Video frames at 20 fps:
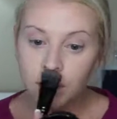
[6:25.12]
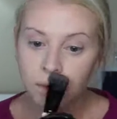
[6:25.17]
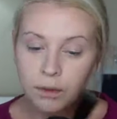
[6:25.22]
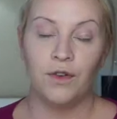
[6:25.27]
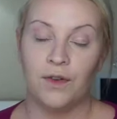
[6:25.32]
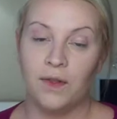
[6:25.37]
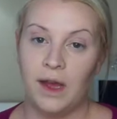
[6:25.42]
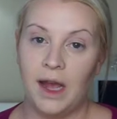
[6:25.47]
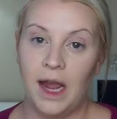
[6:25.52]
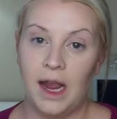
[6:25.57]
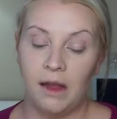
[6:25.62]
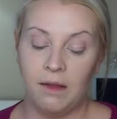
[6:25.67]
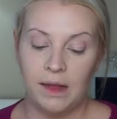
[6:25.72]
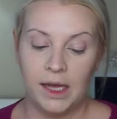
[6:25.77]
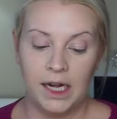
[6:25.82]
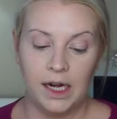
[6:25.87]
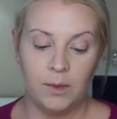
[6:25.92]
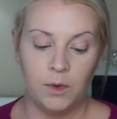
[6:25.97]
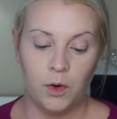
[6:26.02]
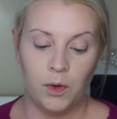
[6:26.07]
For the
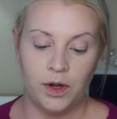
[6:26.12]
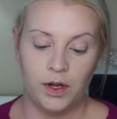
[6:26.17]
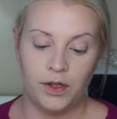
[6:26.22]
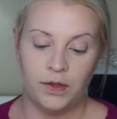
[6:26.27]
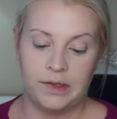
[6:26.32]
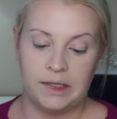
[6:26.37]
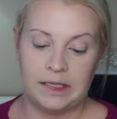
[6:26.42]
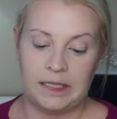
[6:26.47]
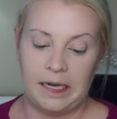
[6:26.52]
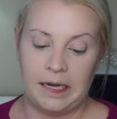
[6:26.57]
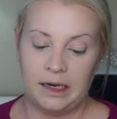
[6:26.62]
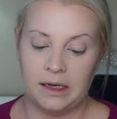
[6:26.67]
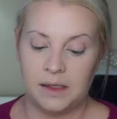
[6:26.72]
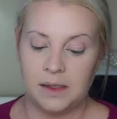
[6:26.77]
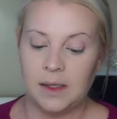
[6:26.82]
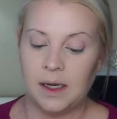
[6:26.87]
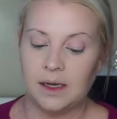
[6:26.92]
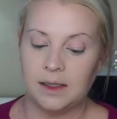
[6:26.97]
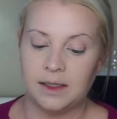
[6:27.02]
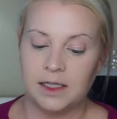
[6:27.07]
highlight, I'm going to use
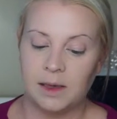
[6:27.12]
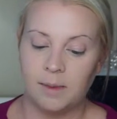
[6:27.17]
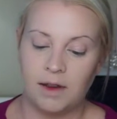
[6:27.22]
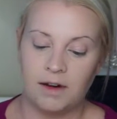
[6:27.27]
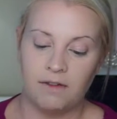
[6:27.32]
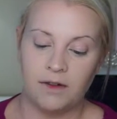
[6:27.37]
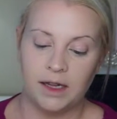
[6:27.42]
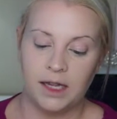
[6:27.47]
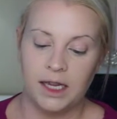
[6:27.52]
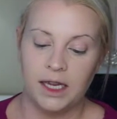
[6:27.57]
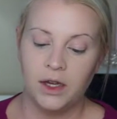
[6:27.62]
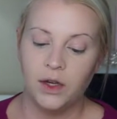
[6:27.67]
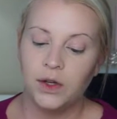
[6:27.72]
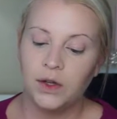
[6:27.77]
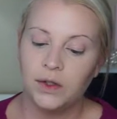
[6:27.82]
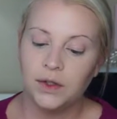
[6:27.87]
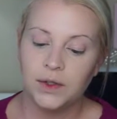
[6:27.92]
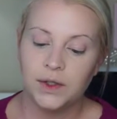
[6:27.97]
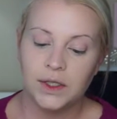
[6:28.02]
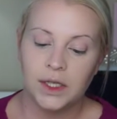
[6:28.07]
Anastasia Beverly
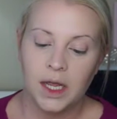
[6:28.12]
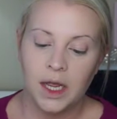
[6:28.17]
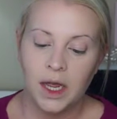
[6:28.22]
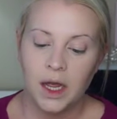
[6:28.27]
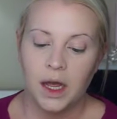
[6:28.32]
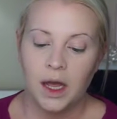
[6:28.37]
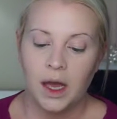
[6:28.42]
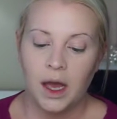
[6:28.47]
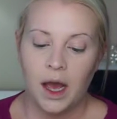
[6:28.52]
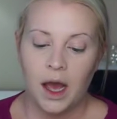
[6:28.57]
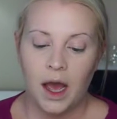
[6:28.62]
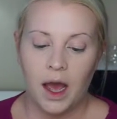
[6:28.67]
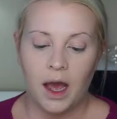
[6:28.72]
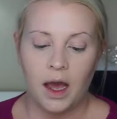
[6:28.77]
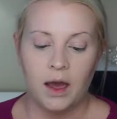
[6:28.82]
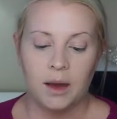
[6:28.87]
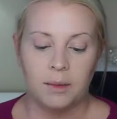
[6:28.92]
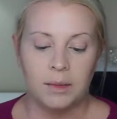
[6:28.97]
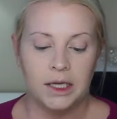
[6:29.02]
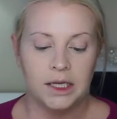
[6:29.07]
Hills
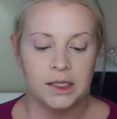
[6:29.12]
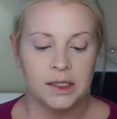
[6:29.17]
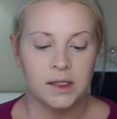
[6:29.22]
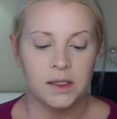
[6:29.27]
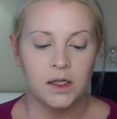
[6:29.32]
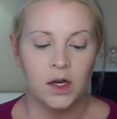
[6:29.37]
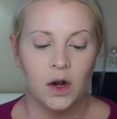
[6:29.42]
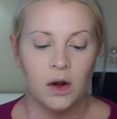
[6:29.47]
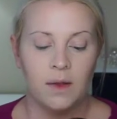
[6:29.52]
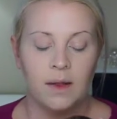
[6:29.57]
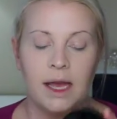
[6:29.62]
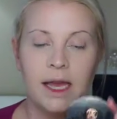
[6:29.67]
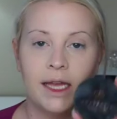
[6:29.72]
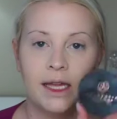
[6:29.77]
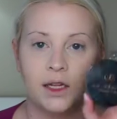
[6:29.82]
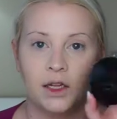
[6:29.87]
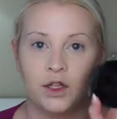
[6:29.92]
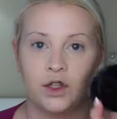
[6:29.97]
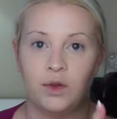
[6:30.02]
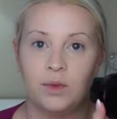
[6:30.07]
Starlight
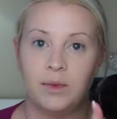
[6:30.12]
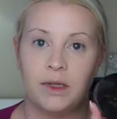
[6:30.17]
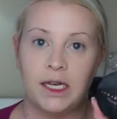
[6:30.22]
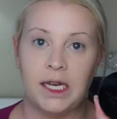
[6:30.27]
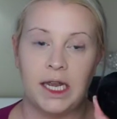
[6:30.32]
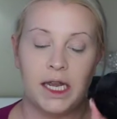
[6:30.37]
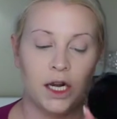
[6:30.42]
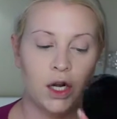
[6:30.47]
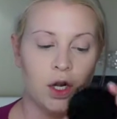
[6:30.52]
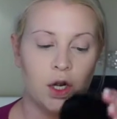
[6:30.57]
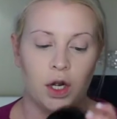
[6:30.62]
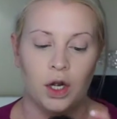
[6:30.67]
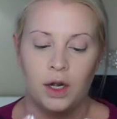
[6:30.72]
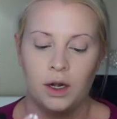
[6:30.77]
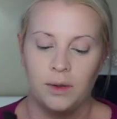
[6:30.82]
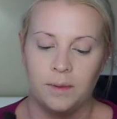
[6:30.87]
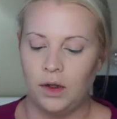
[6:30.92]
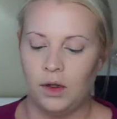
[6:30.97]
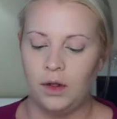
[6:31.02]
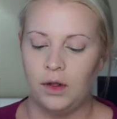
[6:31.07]

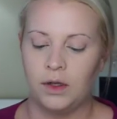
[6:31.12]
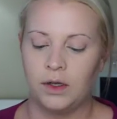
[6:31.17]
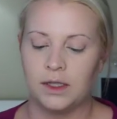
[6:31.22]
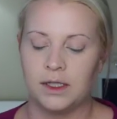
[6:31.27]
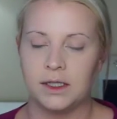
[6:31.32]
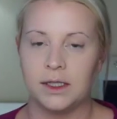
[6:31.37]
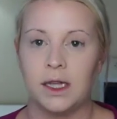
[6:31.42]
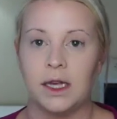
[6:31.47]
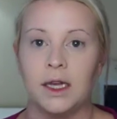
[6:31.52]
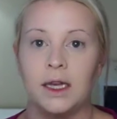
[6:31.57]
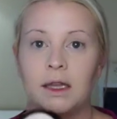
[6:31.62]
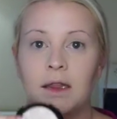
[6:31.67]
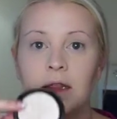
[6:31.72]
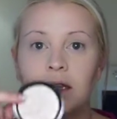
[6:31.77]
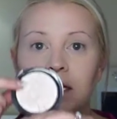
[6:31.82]
Illuminator. Looks like